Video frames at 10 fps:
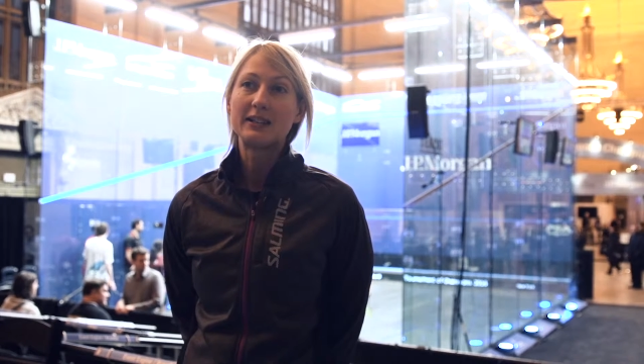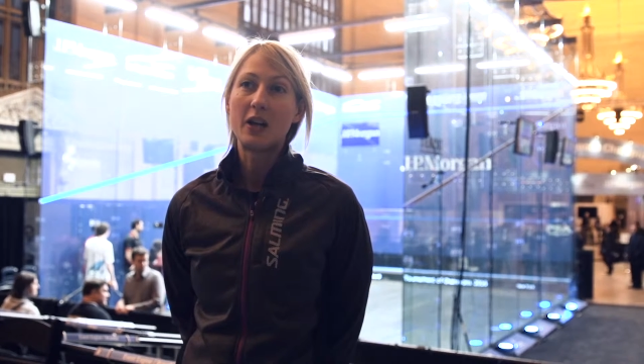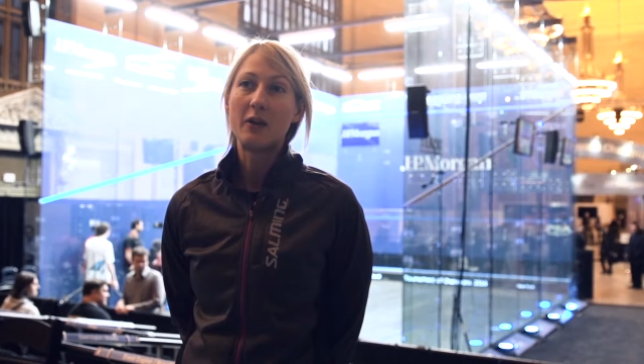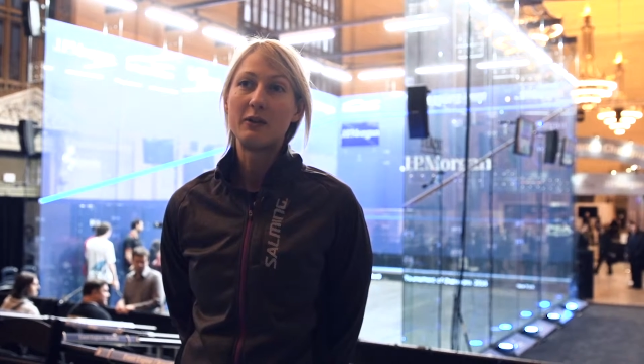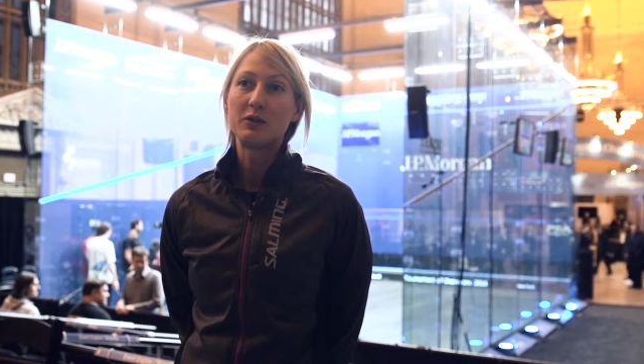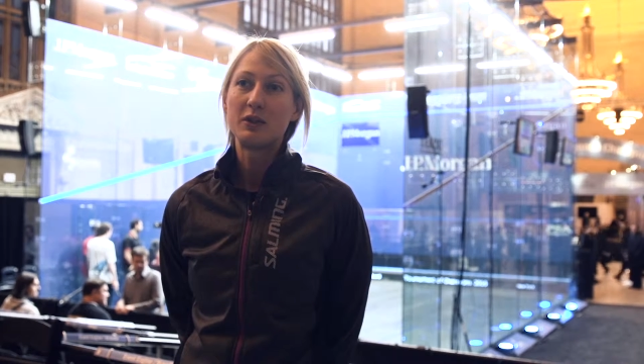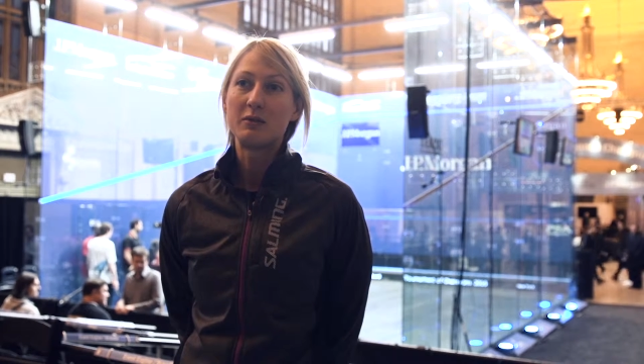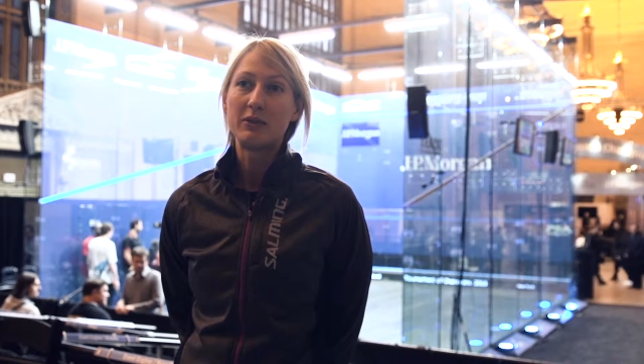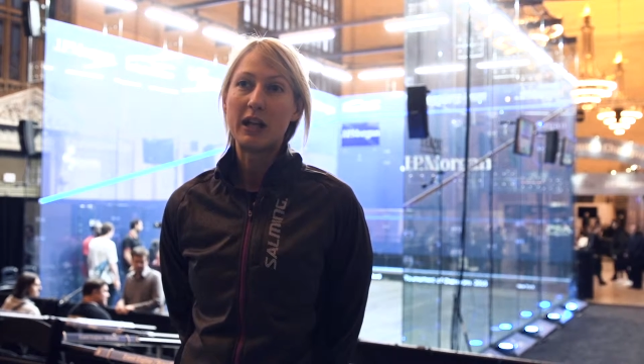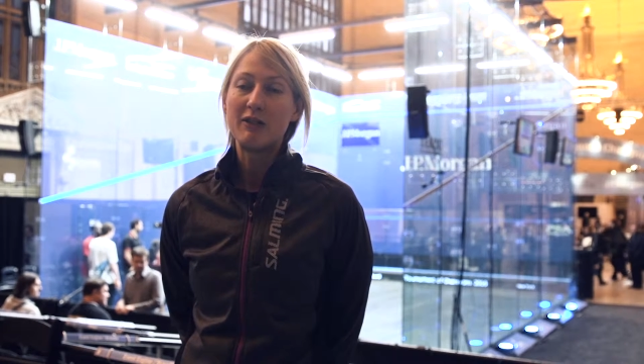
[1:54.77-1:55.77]
so it was a
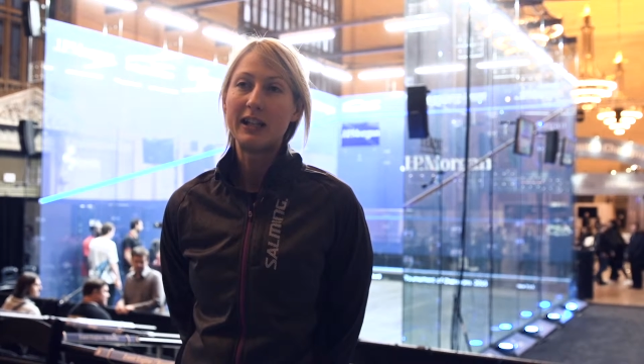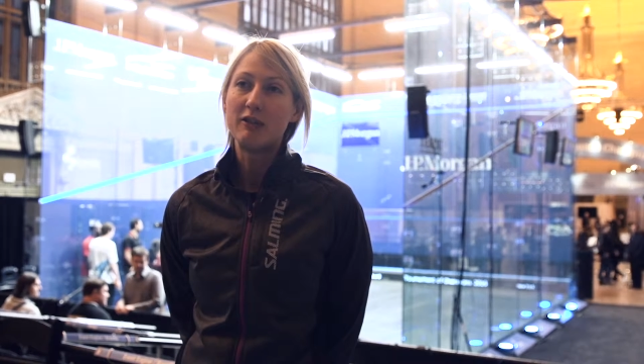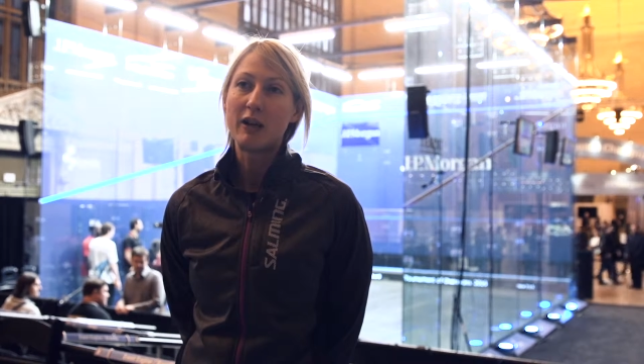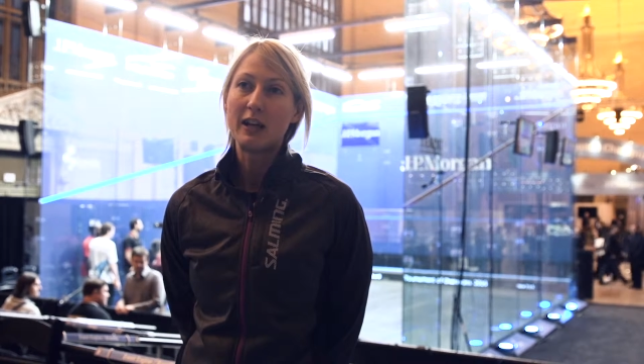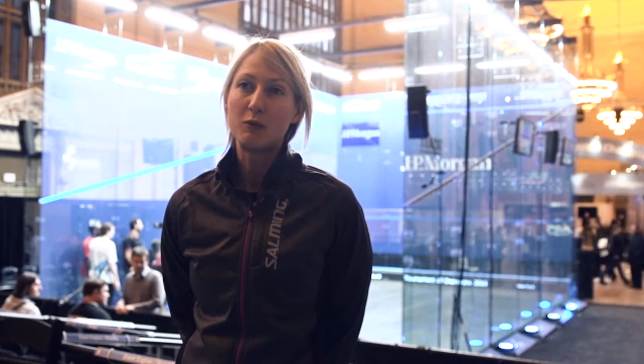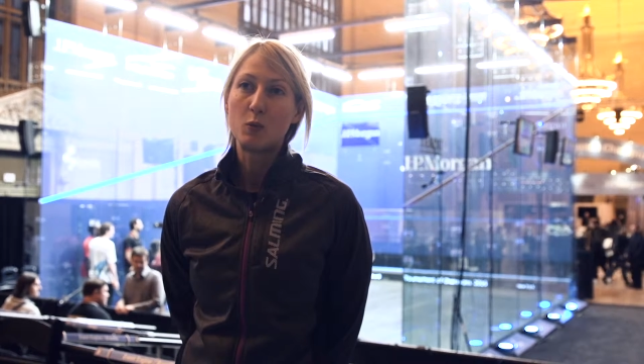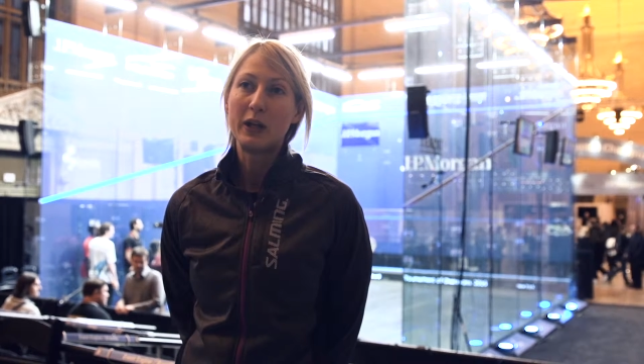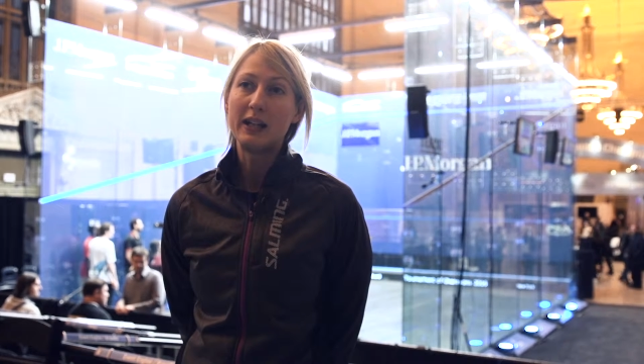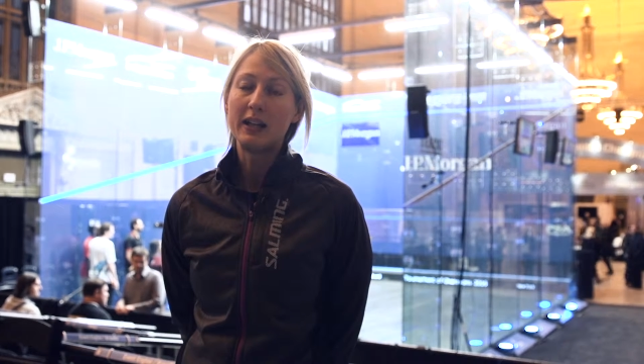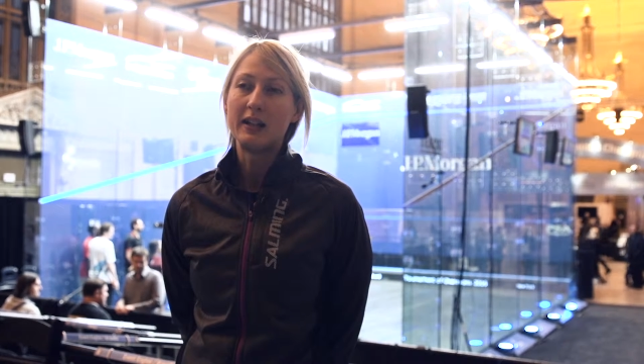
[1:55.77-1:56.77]
really great
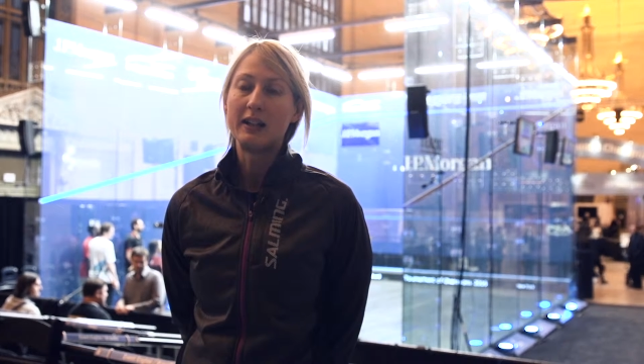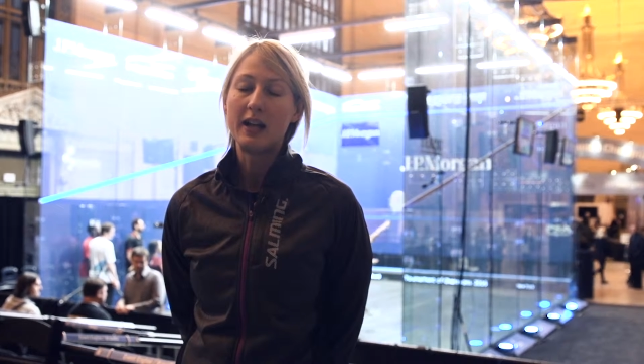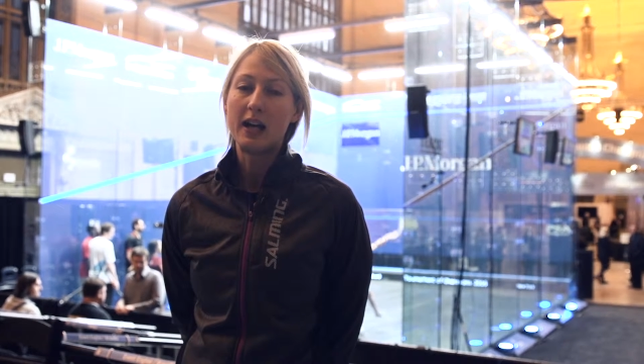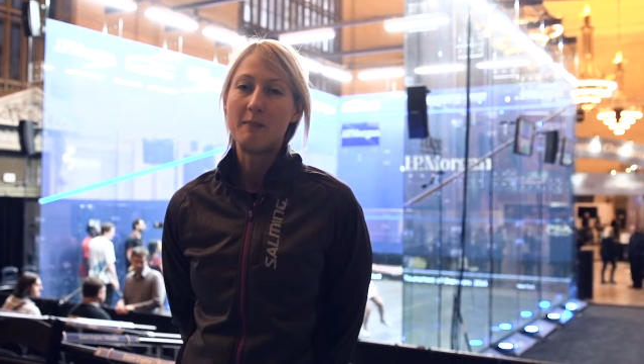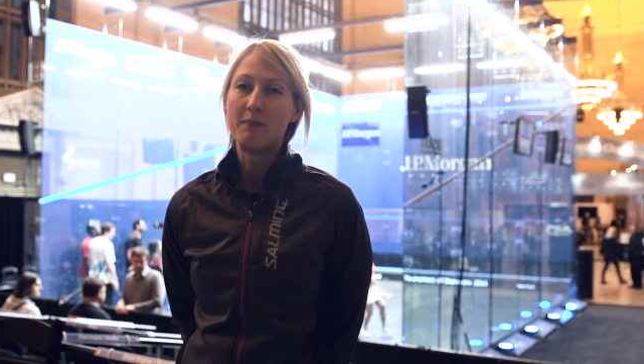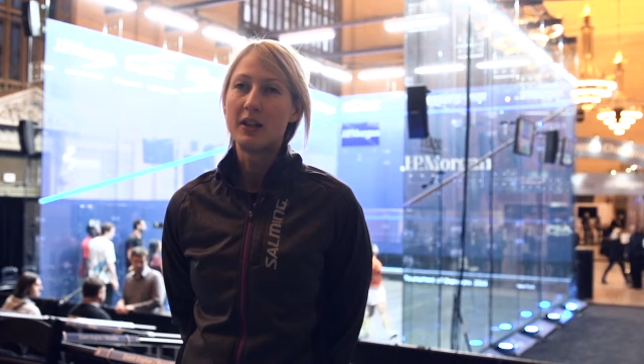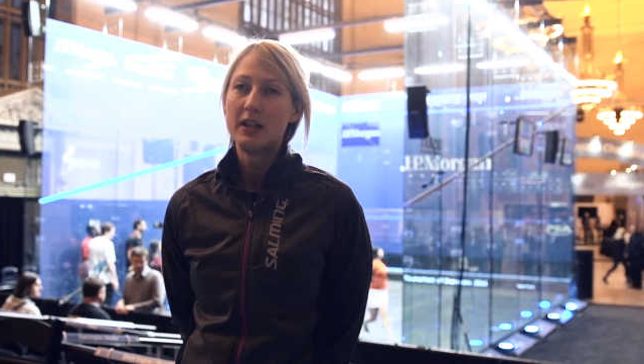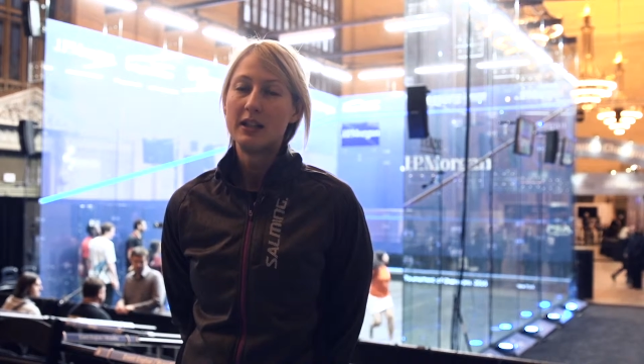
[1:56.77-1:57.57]
week, and a